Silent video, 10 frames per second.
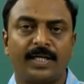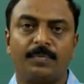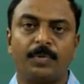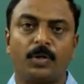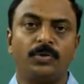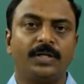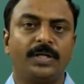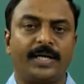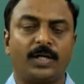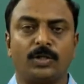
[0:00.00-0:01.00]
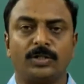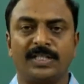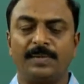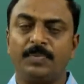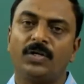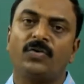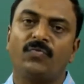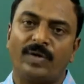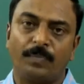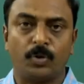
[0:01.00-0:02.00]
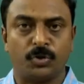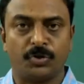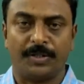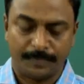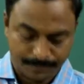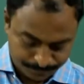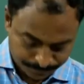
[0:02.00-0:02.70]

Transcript: about a concept, web hosting.